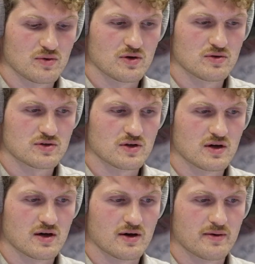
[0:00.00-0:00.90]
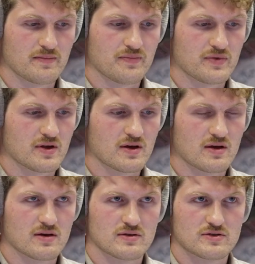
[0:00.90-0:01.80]
use
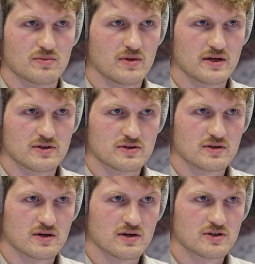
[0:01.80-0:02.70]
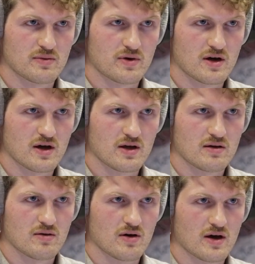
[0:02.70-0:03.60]
some latest Gemini
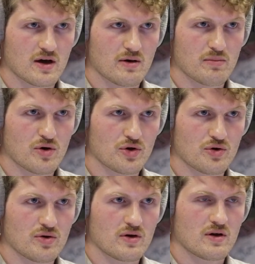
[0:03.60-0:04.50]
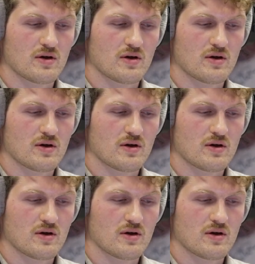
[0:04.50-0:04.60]
model,